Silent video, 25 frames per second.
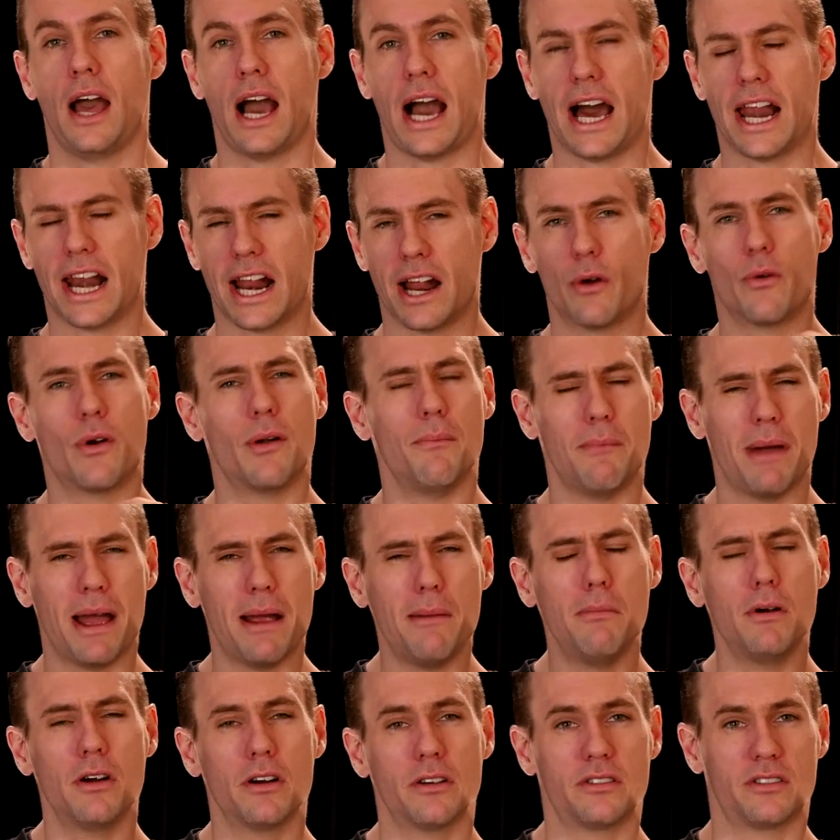And I
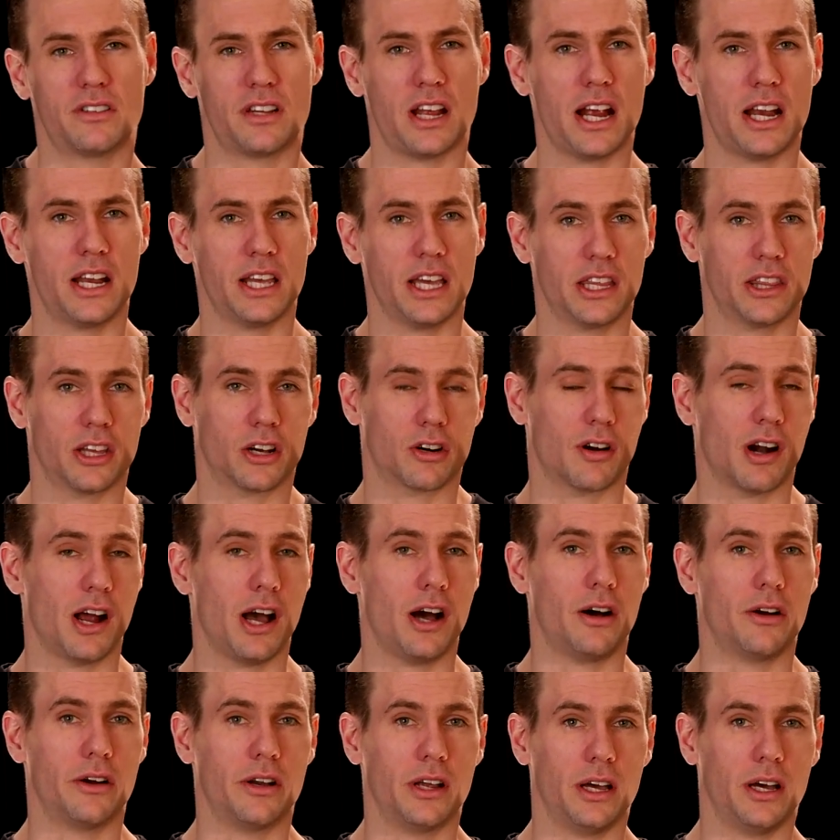remember standing in the
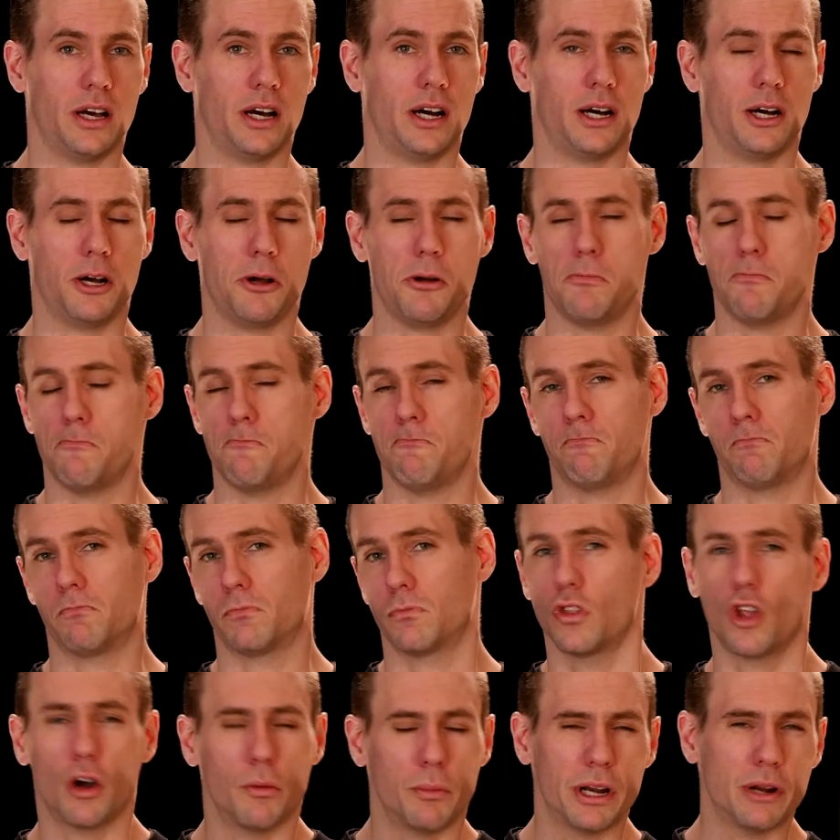crowd.
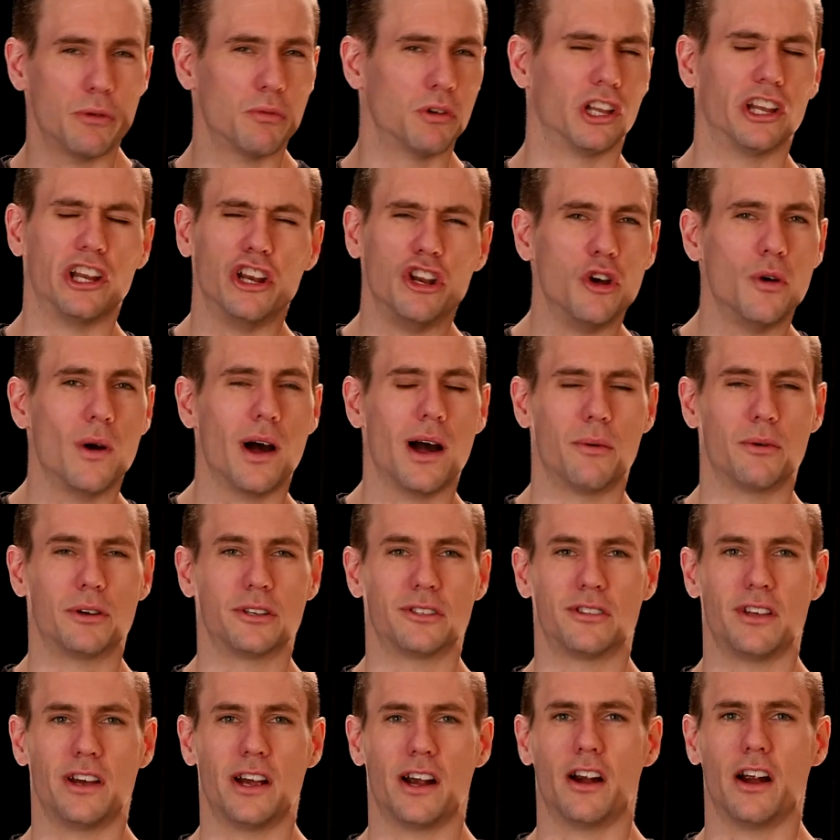Nobody really knew I
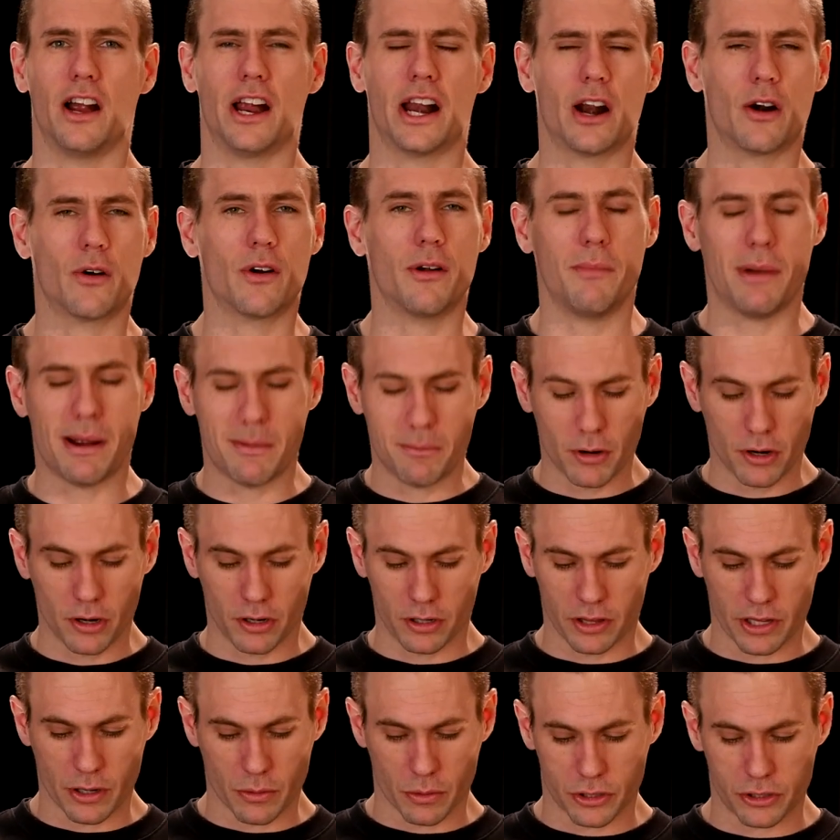was there. And I
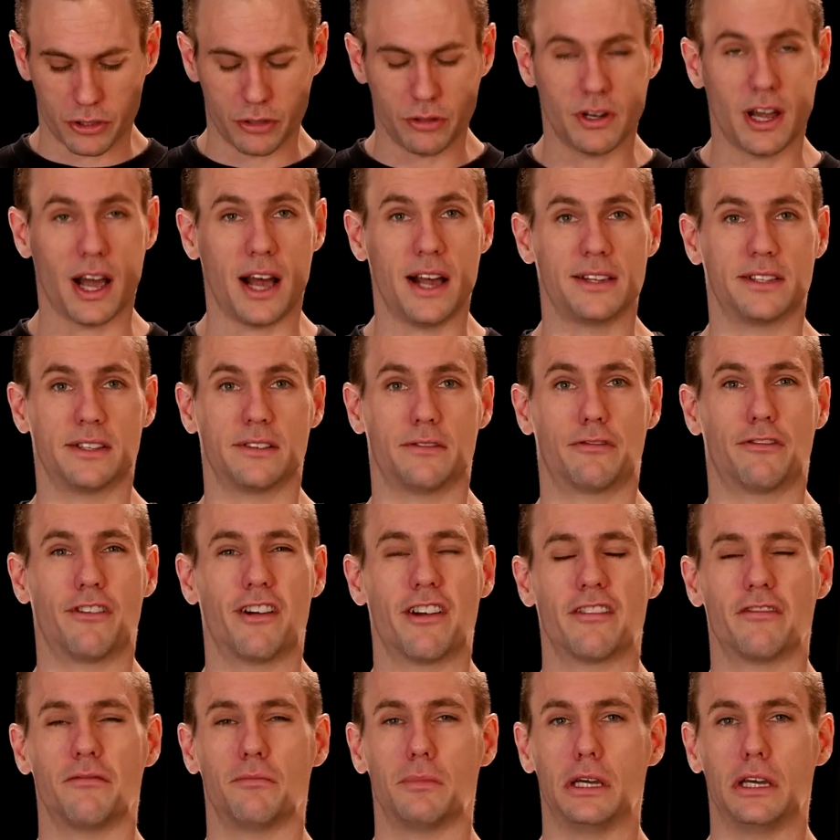remember there were two guys in
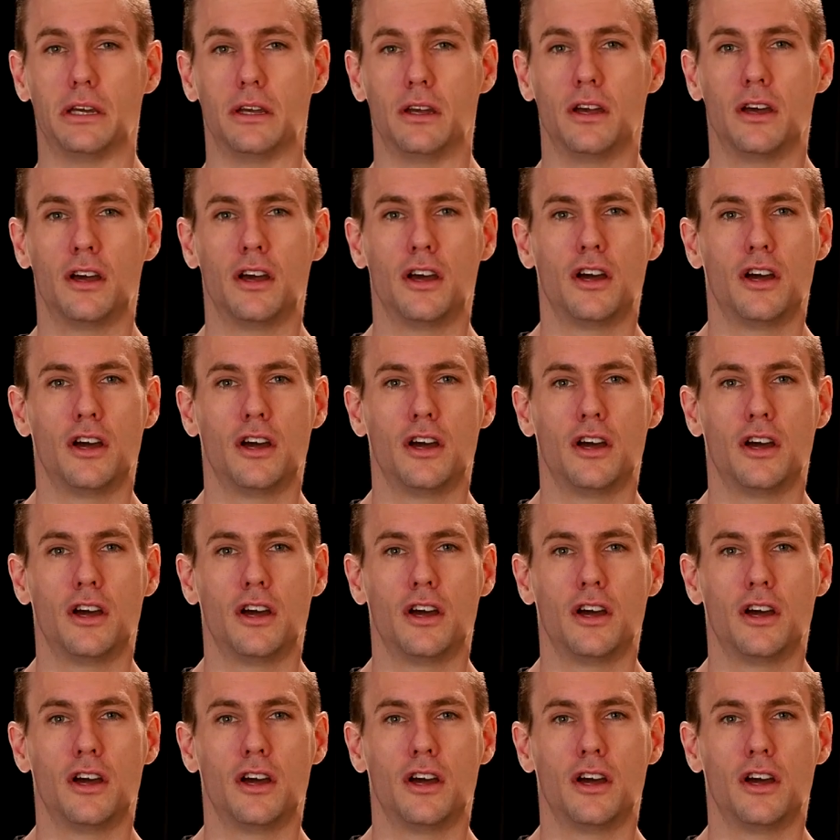front of me